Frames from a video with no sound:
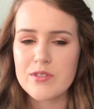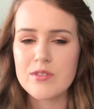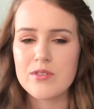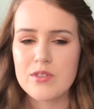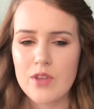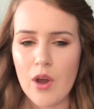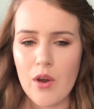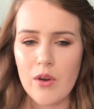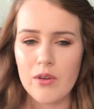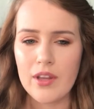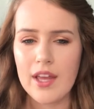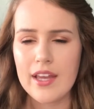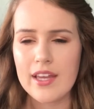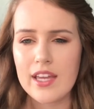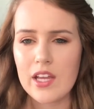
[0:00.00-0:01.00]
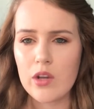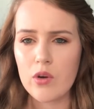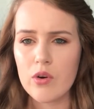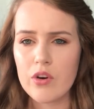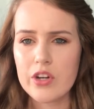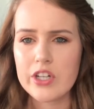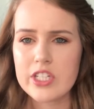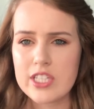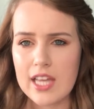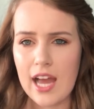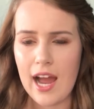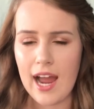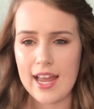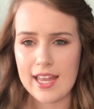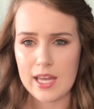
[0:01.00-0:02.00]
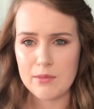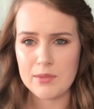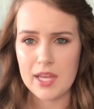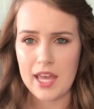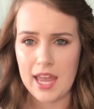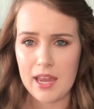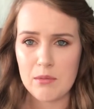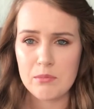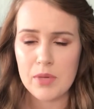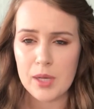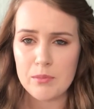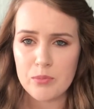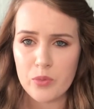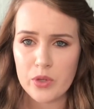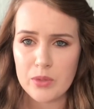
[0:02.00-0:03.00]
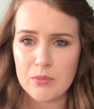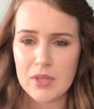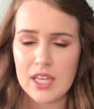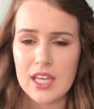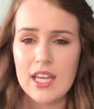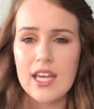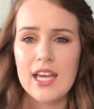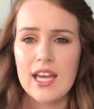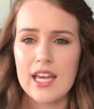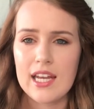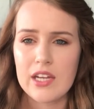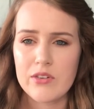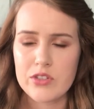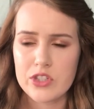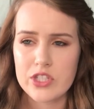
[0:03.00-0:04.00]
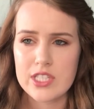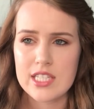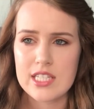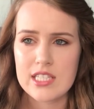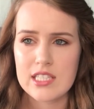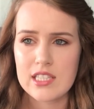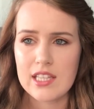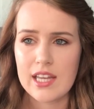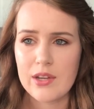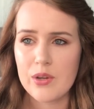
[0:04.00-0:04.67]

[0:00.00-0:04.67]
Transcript: so engorged that I kept a hand pump with me, and it was just easy.